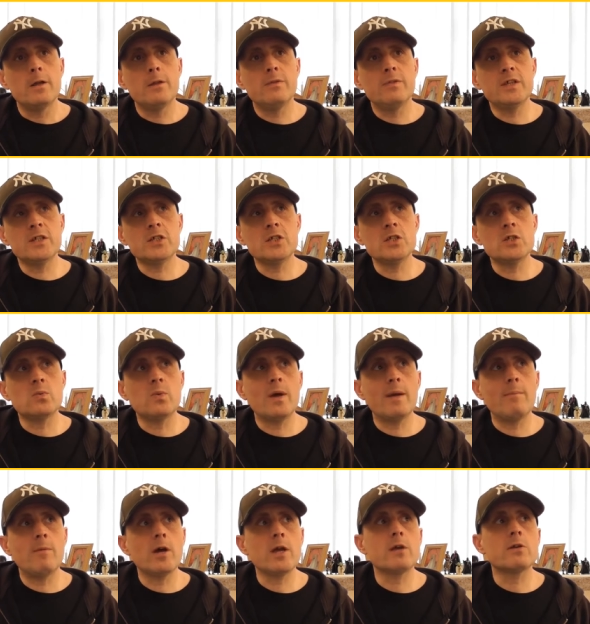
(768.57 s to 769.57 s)
this is
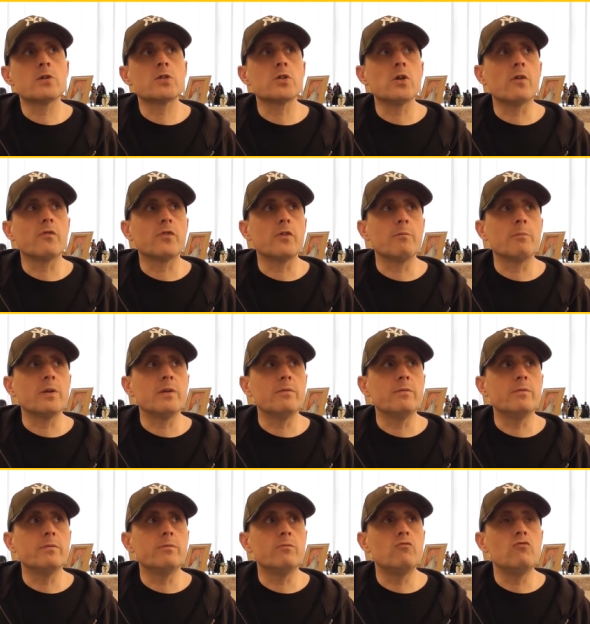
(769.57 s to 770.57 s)
where Microsoft have
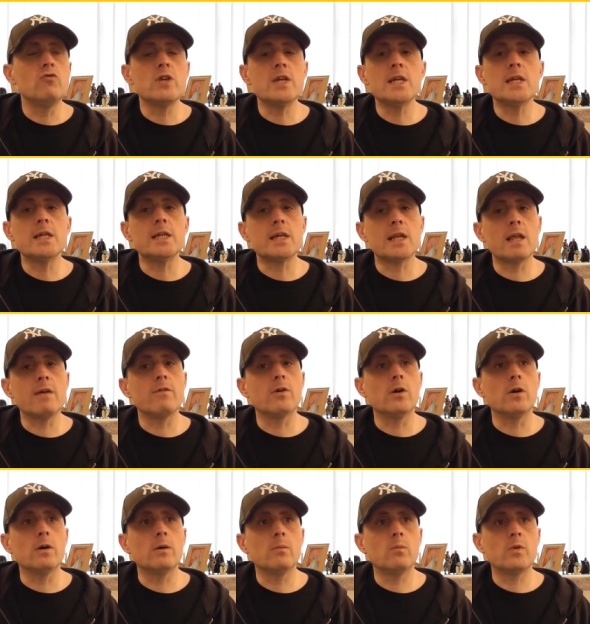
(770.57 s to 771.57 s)
been really clever